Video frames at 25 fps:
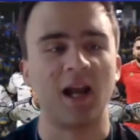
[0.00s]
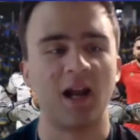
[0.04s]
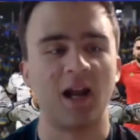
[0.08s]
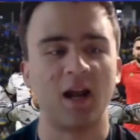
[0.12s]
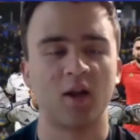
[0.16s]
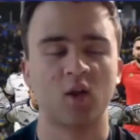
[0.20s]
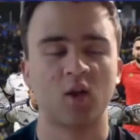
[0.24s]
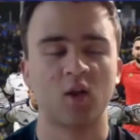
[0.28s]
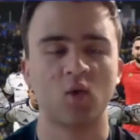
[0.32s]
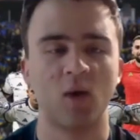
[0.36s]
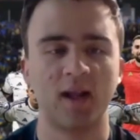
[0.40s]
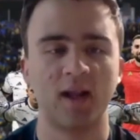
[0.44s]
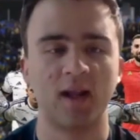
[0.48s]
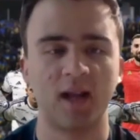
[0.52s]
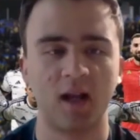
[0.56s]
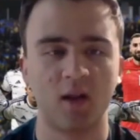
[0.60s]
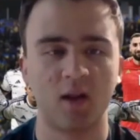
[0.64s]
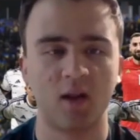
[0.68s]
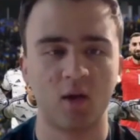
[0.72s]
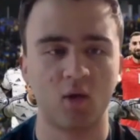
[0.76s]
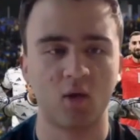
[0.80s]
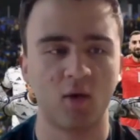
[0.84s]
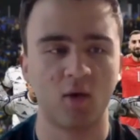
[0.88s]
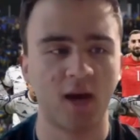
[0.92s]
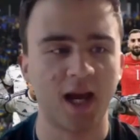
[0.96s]
La Squadra
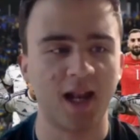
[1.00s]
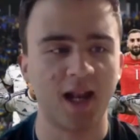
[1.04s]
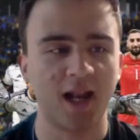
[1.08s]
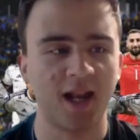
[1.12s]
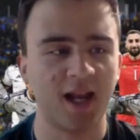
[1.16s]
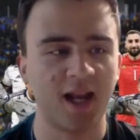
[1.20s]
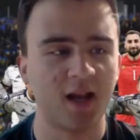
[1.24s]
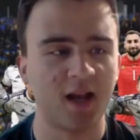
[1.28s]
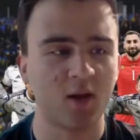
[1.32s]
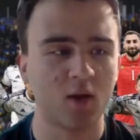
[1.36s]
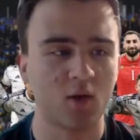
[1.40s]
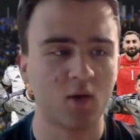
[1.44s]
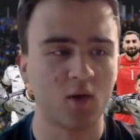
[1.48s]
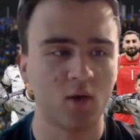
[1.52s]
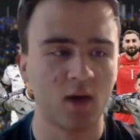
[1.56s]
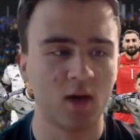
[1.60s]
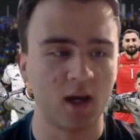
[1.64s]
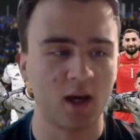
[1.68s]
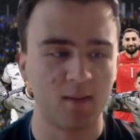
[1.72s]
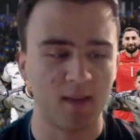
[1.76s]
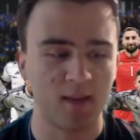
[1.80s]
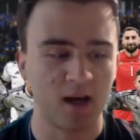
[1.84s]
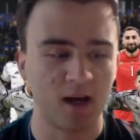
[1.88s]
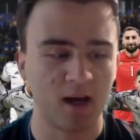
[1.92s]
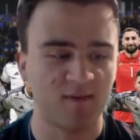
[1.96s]
Azzurra, Gli
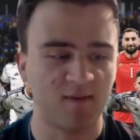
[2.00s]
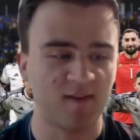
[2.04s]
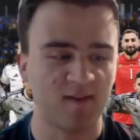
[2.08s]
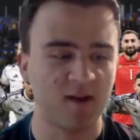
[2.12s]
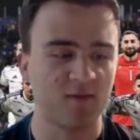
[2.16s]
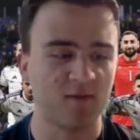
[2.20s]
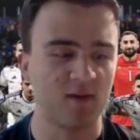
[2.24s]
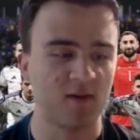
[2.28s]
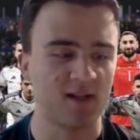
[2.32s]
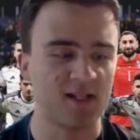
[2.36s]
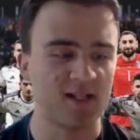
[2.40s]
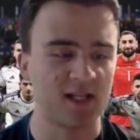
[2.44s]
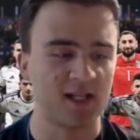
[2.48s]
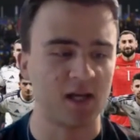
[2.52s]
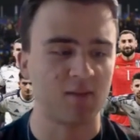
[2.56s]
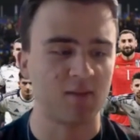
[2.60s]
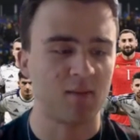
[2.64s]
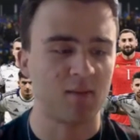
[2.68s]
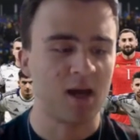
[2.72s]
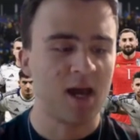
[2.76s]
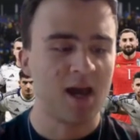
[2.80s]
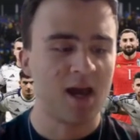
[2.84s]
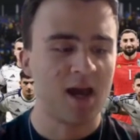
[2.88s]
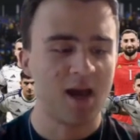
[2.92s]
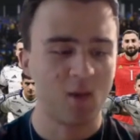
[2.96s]
Azzurri, my favorite team,
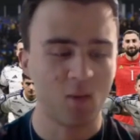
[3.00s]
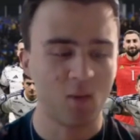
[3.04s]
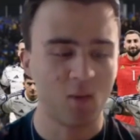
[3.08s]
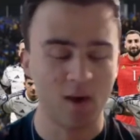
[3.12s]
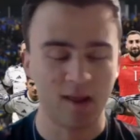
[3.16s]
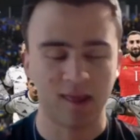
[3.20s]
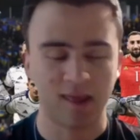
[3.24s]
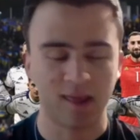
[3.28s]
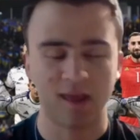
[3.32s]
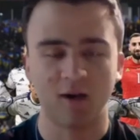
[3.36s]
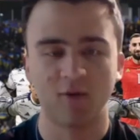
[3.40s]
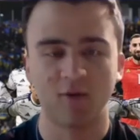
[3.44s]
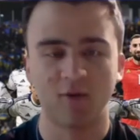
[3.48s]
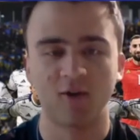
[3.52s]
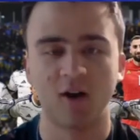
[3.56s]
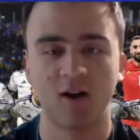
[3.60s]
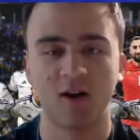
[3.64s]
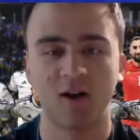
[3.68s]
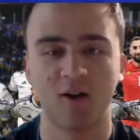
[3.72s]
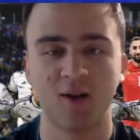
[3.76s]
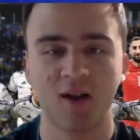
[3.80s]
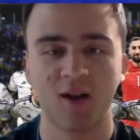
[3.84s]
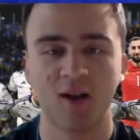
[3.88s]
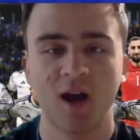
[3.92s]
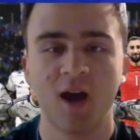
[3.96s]
with
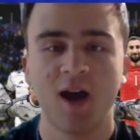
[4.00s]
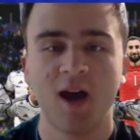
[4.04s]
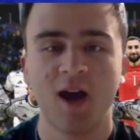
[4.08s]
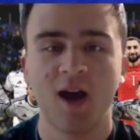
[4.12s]
France.